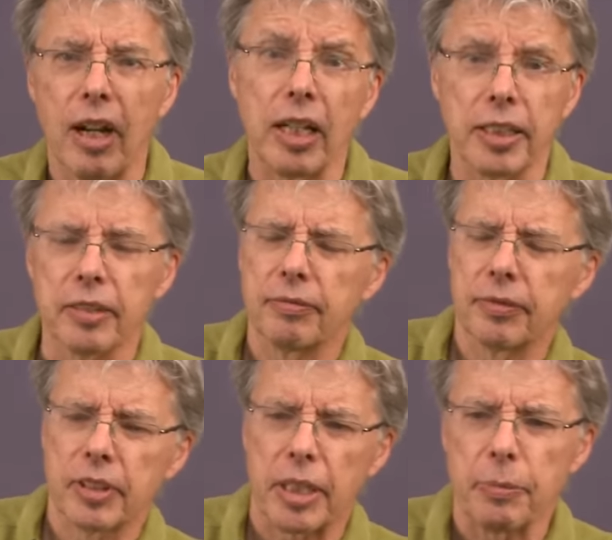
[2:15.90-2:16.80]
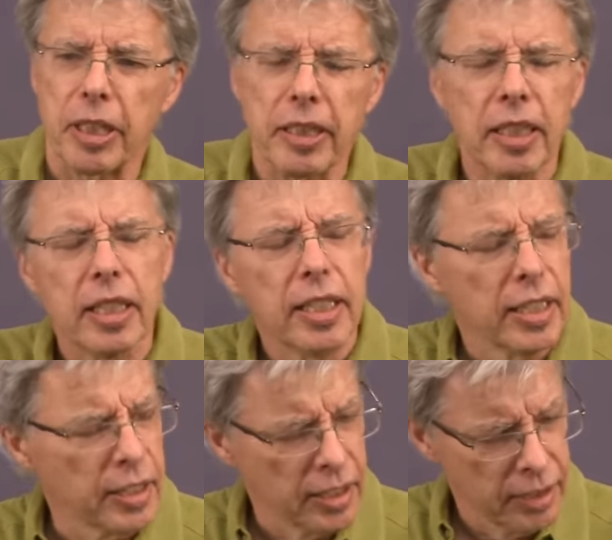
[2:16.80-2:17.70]
violin, same thing.
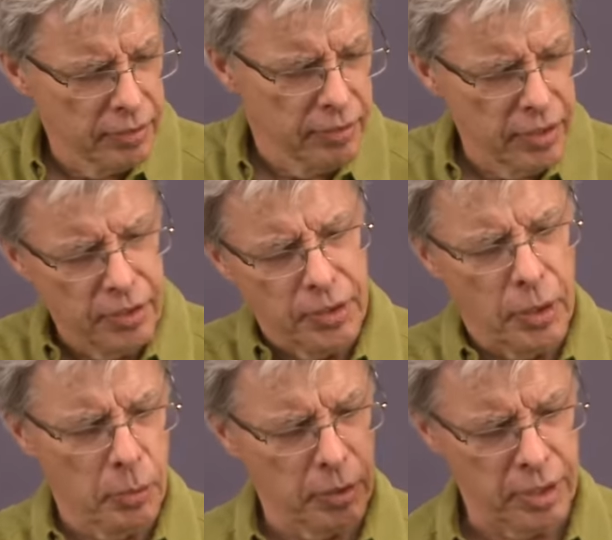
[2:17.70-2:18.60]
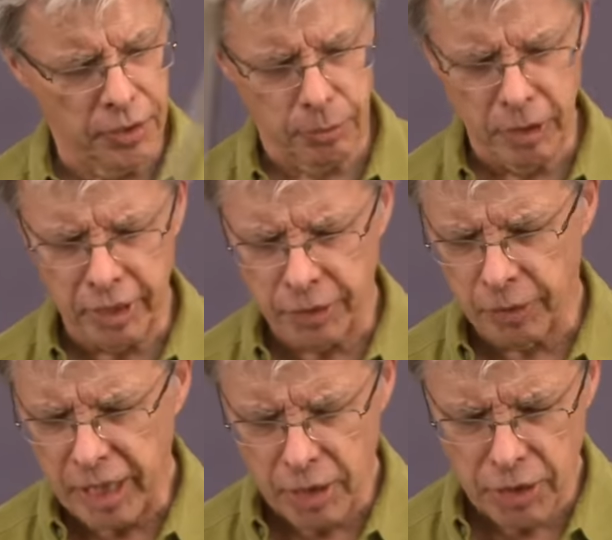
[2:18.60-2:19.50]
And so it's really,
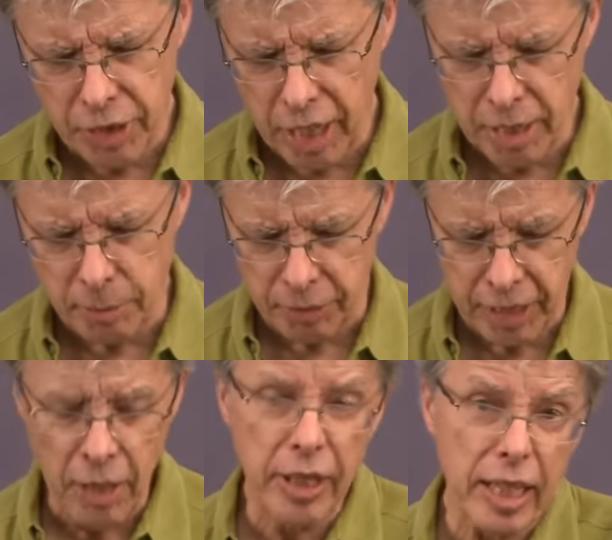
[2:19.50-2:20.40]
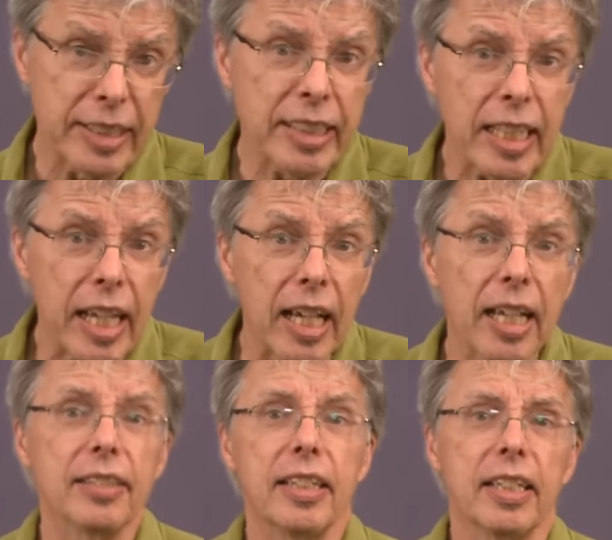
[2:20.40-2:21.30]
they're interchangeable. Now, that
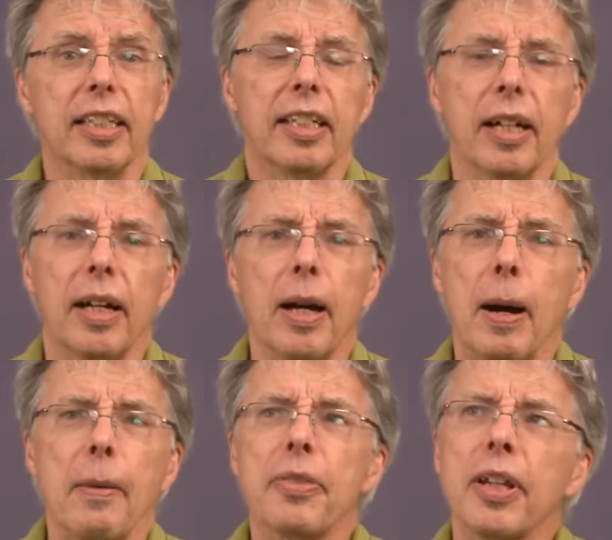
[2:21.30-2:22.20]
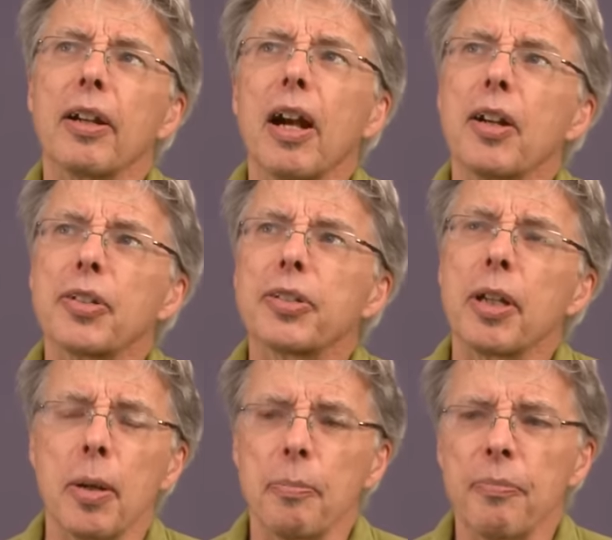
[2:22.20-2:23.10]
said, uh, there are
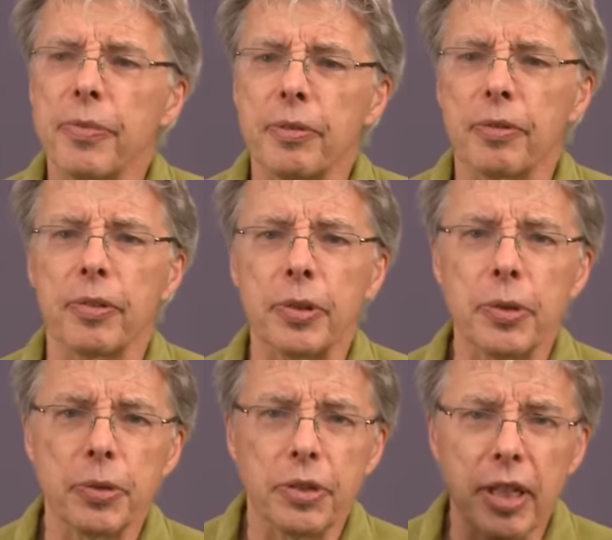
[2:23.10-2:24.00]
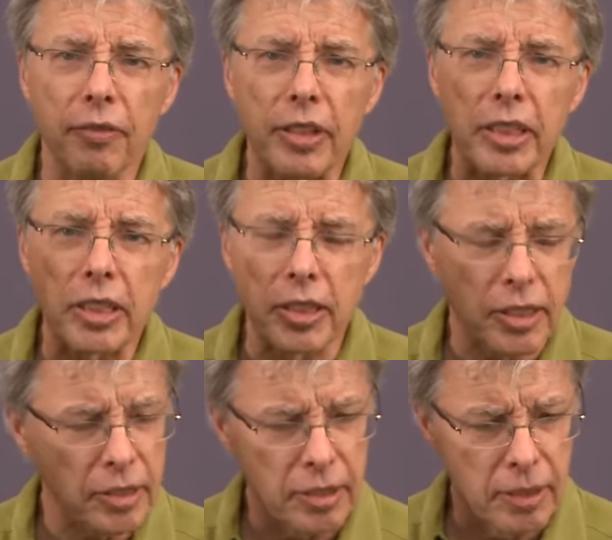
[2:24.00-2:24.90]
some loose
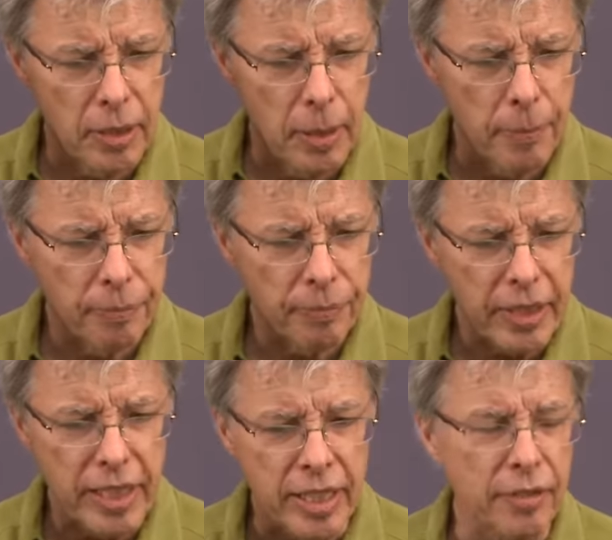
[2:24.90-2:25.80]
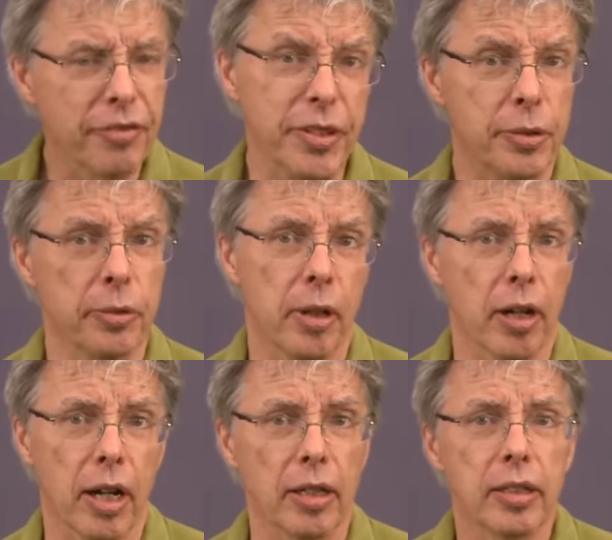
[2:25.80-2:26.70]
definitions. Um, if you
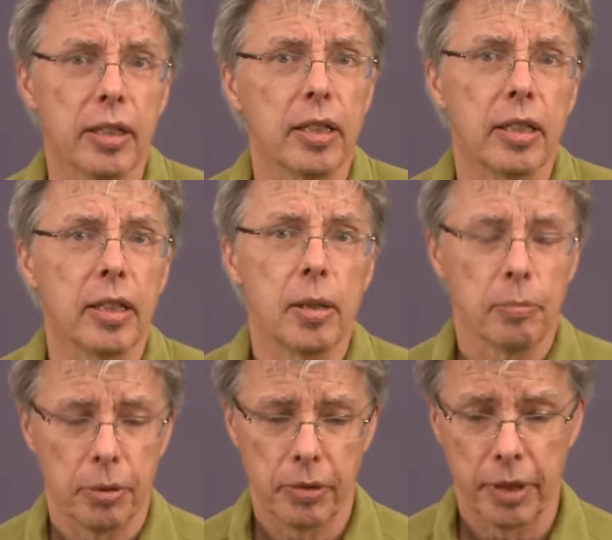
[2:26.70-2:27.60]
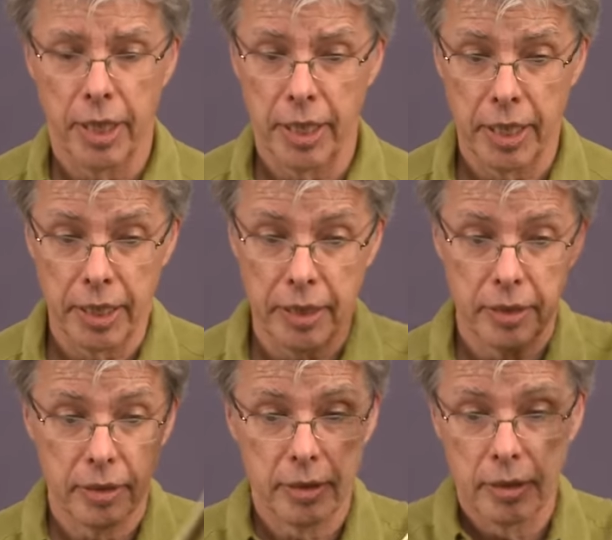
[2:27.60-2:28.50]
are playing